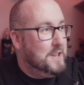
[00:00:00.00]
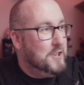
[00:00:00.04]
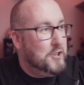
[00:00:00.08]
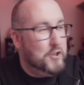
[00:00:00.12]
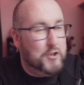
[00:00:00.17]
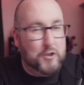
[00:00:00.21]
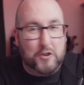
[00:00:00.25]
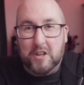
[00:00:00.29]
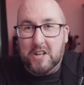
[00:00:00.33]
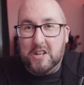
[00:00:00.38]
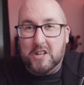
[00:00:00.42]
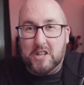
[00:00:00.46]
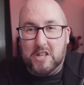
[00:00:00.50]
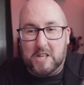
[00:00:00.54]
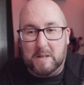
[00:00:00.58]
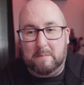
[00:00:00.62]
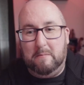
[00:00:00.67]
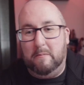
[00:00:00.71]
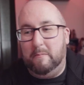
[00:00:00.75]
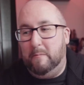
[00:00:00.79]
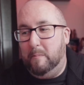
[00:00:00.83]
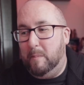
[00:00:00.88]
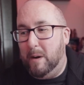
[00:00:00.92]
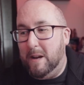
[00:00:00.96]
shooting
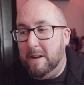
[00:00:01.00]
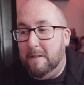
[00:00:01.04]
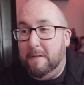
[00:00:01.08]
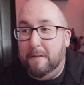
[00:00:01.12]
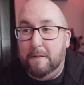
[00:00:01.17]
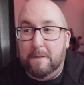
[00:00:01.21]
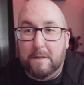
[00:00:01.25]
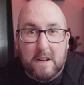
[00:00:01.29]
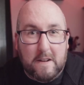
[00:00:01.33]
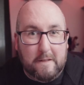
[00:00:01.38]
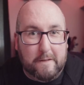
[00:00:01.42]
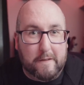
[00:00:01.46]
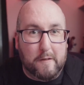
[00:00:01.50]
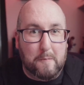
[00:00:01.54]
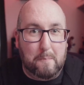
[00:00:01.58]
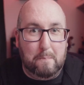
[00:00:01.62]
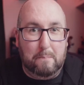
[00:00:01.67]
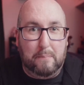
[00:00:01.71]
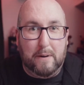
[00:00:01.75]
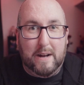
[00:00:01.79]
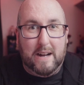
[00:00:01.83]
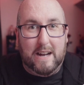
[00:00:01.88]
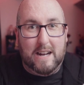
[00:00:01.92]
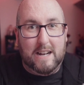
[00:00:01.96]
some of my
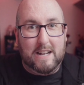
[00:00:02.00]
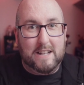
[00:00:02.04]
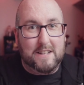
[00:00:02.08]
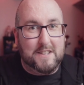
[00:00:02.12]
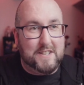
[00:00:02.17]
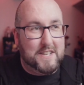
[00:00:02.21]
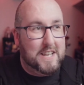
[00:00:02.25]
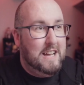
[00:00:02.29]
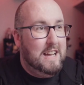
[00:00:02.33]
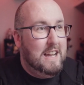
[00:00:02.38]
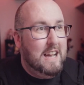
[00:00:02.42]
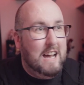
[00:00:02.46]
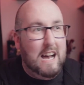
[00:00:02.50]
favourite bands,